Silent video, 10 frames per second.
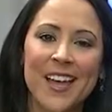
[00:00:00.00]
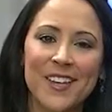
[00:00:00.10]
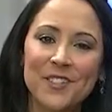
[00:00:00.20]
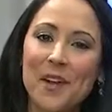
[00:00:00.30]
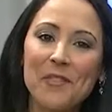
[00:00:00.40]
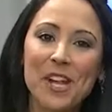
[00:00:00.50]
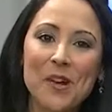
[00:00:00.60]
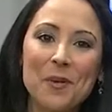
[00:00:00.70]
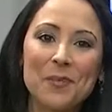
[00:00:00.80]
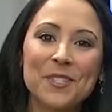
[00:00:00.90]
So every
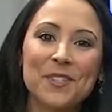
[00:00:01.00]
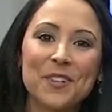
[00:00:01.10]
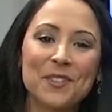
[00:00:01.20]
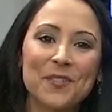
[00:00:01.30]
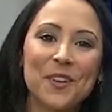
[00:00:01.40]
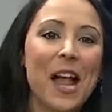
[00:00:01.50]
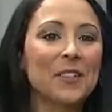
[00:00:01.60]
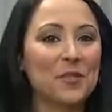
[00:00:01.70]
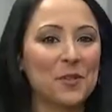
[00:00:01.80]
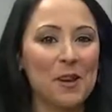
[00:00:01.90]
young woman deserves to feel
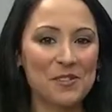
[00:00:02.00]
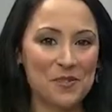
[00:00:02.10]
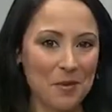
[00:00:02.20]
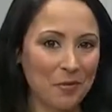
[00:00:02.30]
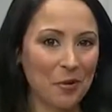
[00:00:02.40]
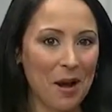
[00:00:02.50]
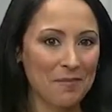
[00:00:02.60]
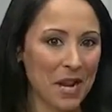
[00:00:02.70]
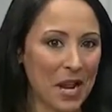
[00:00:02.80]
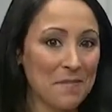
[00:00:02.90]
extra special on
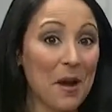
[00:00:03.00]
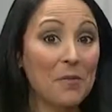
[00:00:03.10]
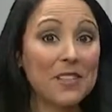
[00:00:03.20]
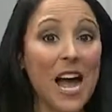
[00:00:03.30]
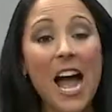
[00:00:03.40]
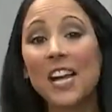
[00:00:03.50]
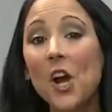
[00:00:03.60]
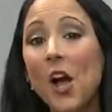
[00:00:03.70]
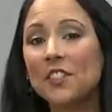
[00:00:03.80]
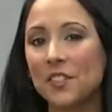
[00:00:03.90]
prom night, but with the high
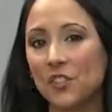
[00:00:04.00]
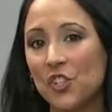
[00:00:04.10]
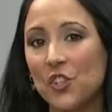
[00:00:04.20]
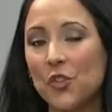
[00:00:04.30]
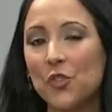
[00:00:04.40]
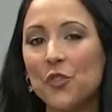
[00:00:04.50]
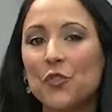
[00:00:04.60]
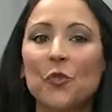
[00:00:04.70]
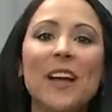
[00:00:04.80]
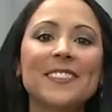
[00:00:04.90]
cost of
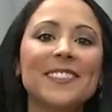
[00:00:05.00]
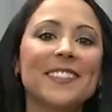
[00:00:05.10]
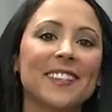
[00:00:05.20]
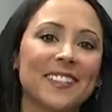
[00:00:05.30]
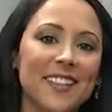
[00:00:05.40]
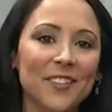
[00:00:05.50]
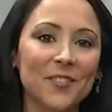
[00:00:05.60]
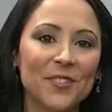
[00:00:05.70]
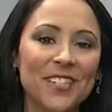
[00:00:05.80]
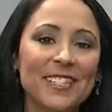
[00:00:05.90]
shoes, dresses, and
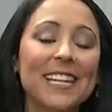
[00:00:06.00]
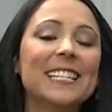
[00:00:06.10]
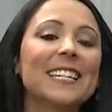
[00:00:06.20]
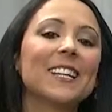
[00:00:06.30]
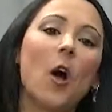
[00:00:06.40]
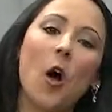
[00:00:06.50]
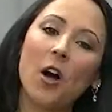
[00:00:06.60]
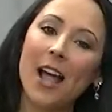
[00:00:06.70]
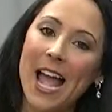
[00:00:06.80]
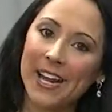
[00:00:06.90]
accessories, it can
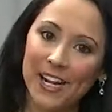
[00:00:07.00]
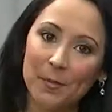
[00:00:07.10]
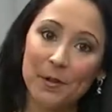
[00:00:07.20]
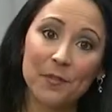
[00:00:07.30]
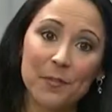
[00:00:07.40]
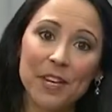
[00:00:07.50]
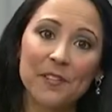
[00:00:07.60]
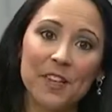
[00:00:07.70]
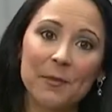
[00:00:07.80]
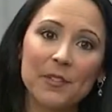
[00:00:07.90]
all add up. And for many
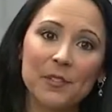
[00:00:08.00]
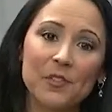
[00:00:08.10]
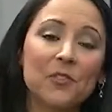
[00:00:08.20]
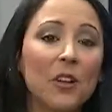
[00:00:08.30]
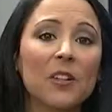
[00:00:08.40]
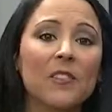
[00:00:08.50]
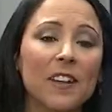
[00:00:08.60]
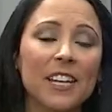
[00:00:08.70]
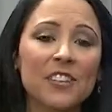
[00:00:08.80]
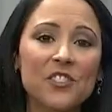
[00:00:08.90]
families who are struggling
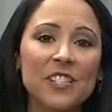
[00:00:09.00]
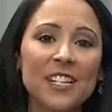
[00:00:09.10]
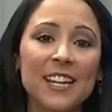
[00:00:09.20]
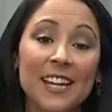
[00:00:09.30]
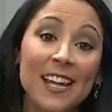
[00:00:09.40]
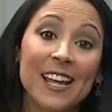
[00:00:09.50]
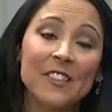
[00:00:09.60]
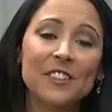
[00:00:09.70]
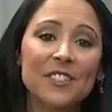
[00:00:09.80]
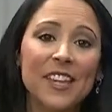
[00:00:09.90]
financially,
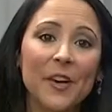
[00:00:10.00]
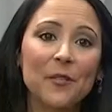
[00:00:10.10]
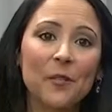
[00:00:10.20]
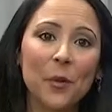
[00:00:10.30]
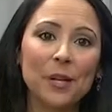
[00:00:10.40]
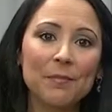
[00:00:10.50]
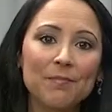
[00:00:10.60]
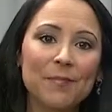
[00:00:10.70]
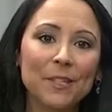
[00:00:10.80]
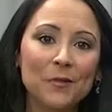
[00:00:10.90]
they just can't afford it.
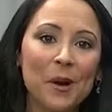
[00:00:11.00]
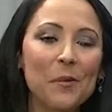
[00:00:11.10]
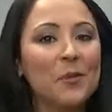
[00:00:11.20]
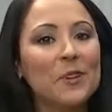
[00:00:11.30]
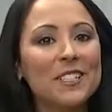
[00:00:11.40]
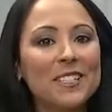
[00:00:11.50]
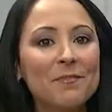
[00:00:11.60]
That's why one reason